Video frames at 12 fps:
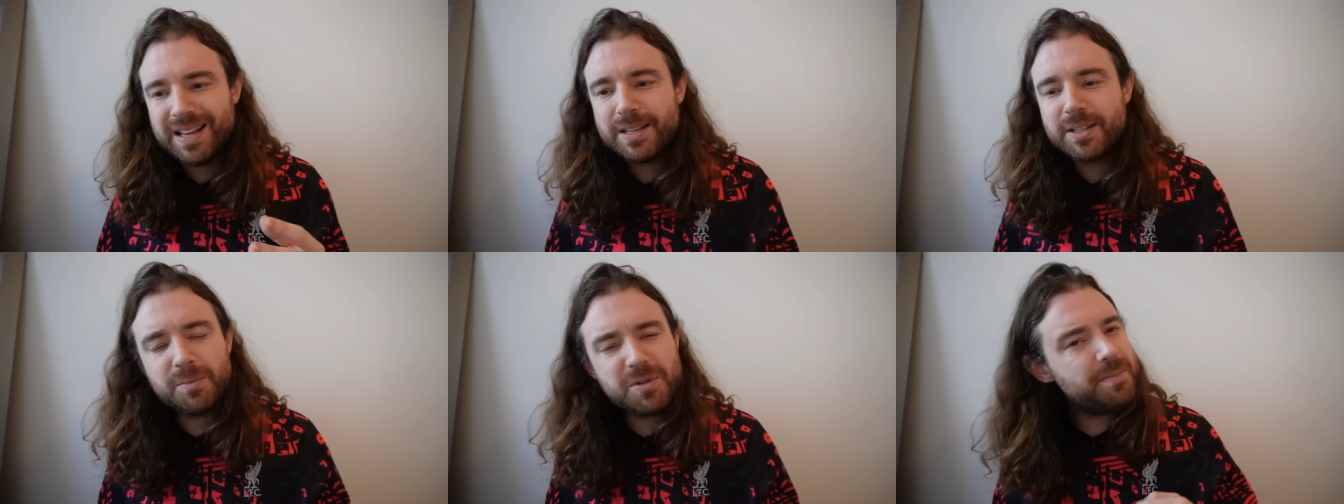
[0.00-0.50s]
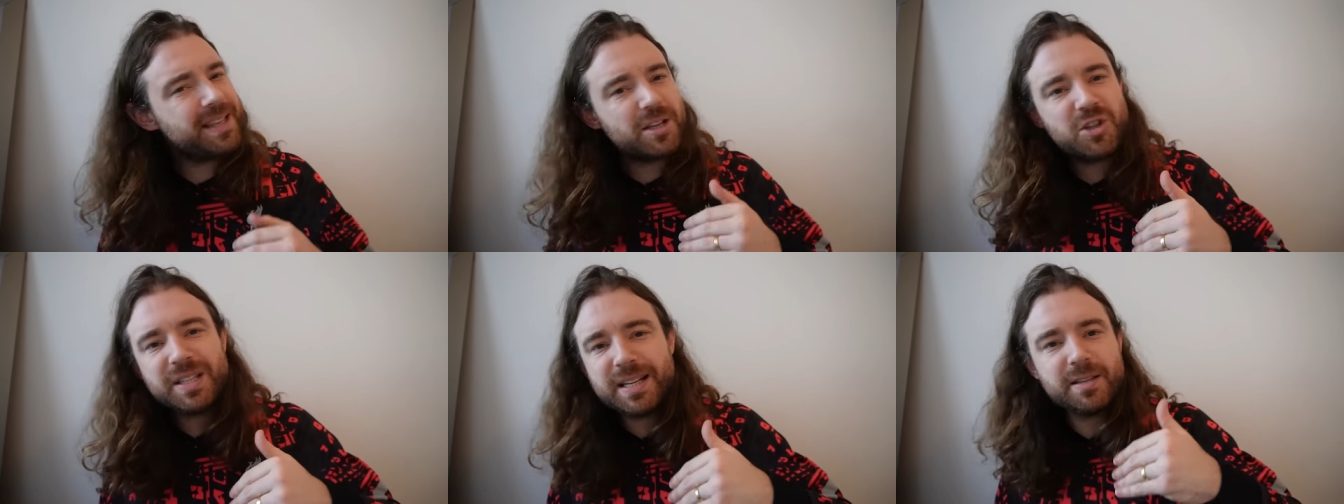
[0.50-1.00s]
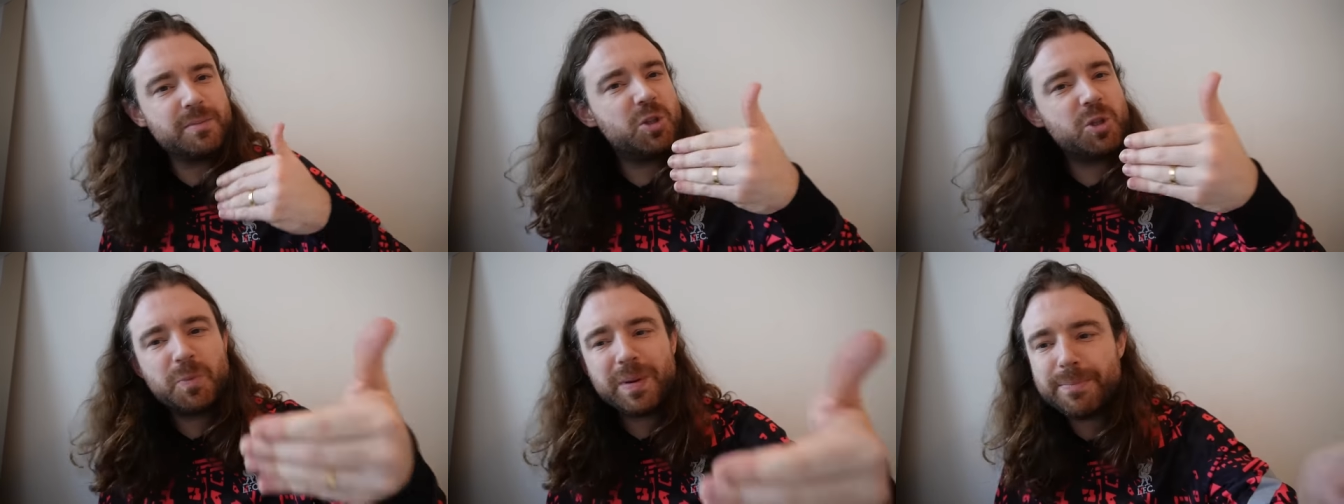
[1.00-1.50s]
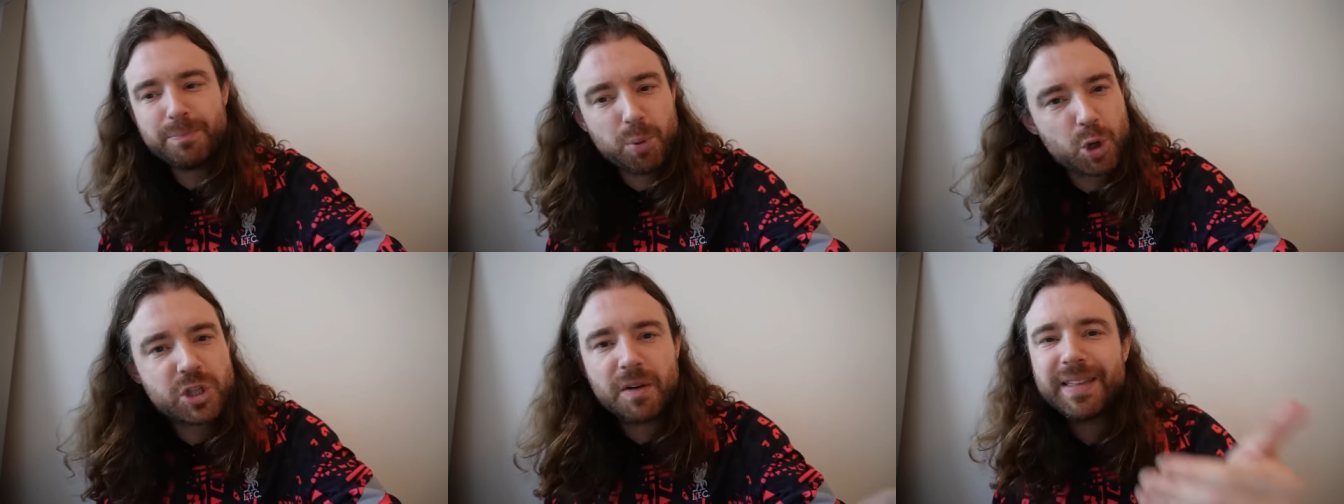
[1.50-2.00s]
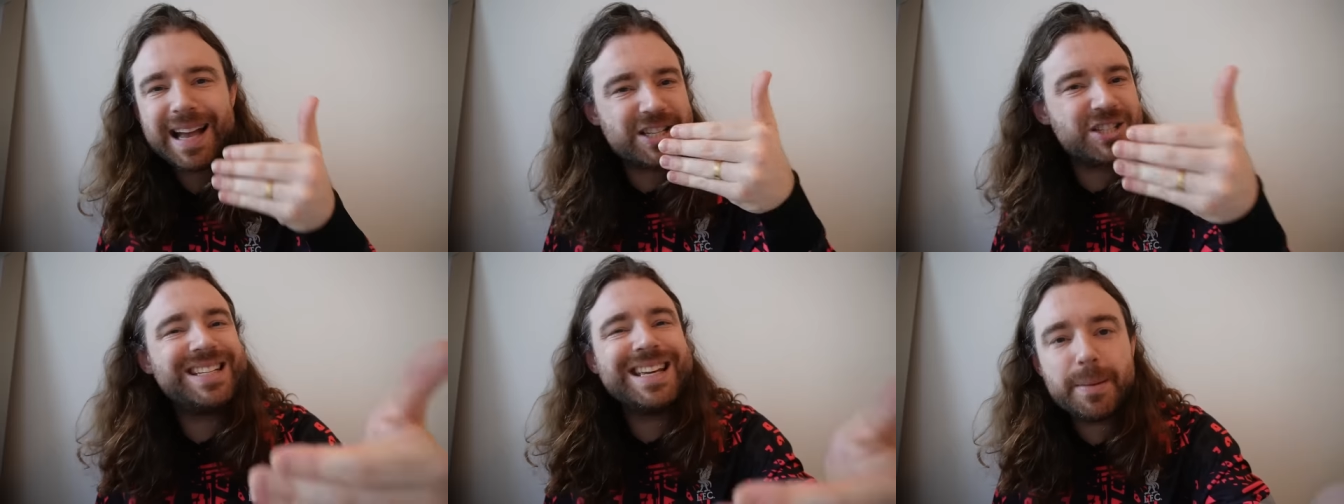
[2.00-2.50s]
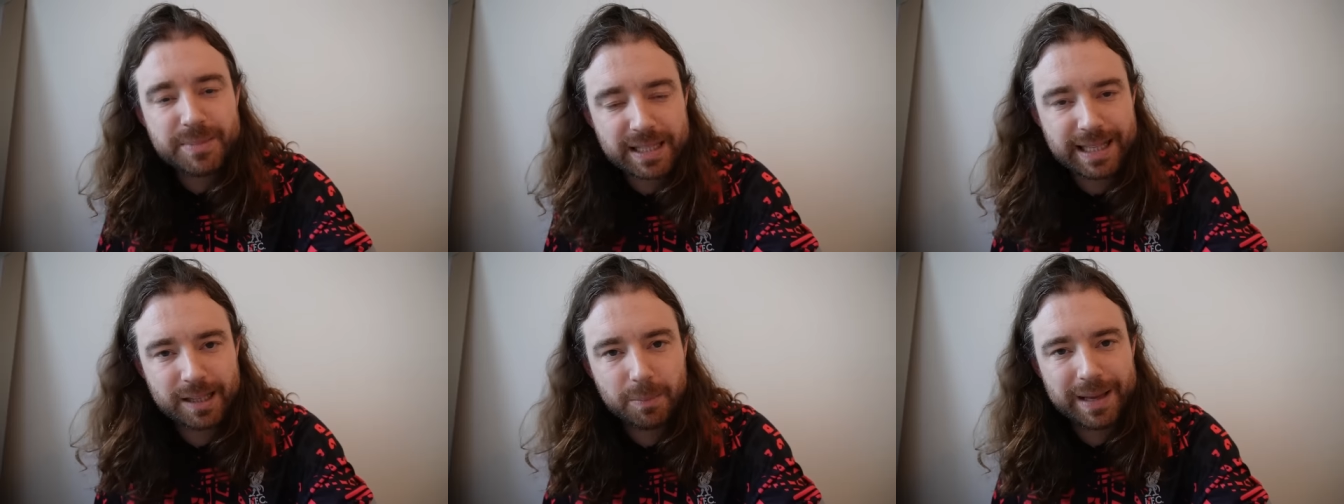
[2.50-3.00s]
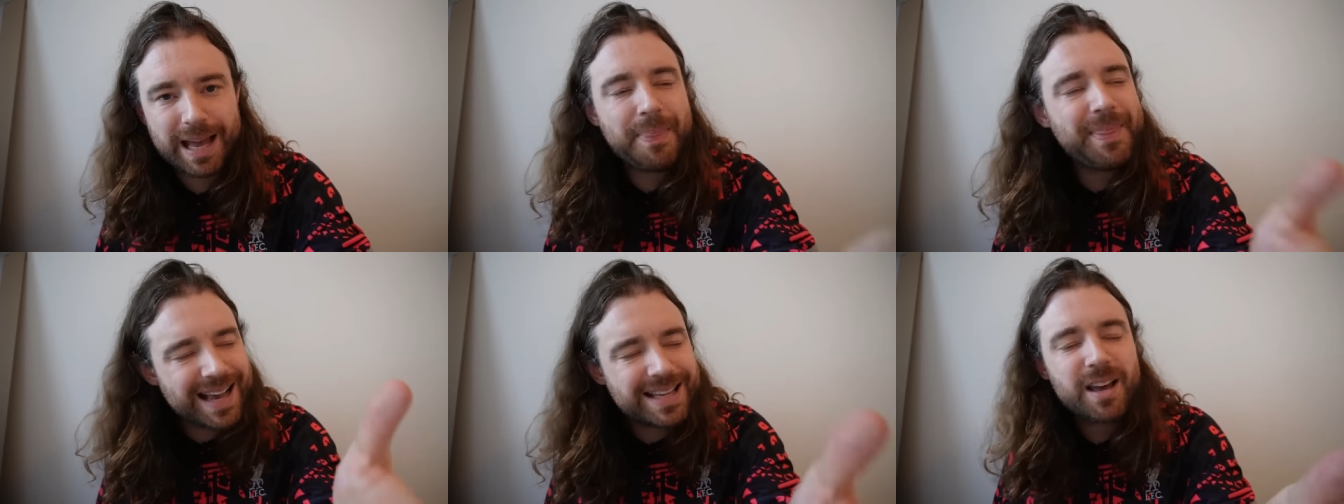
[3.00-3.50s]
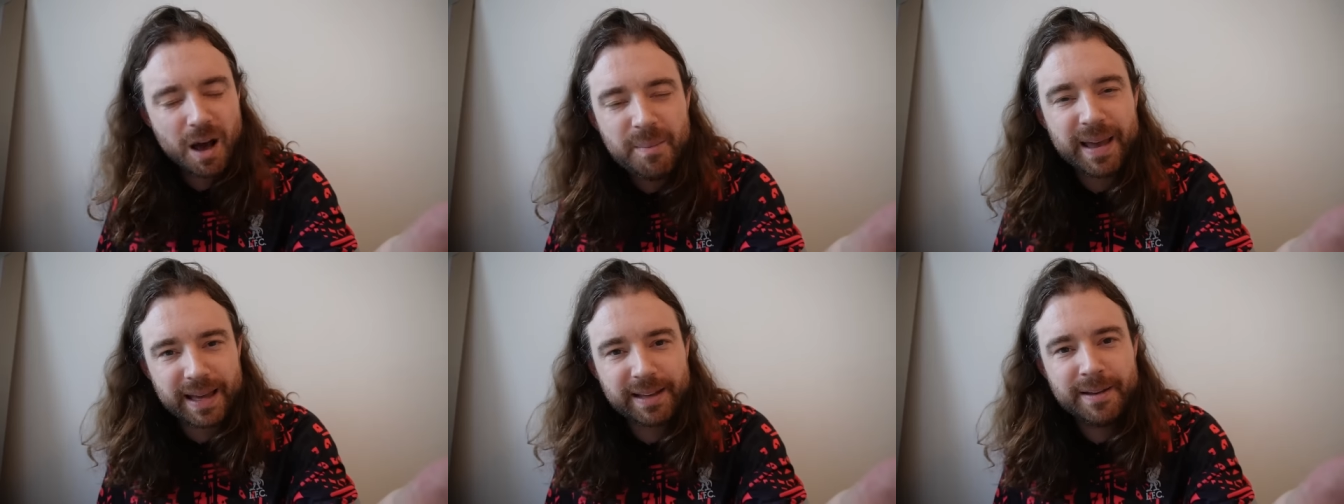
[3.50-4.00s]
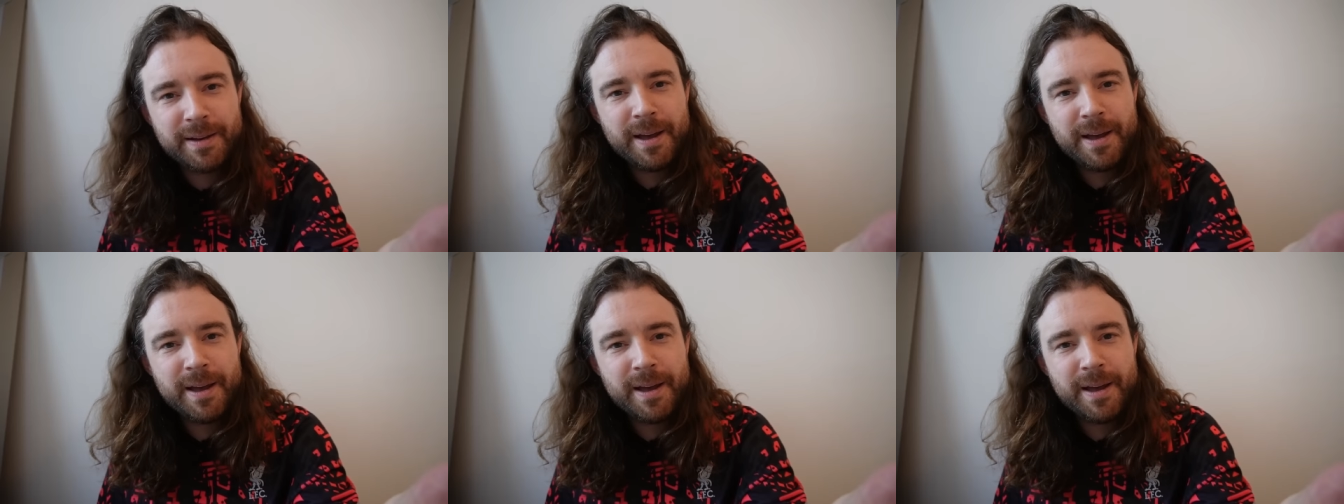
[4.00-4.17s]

Sometimes that just needs them to just be pushed over the edge, tipped a little bit, and that is coming.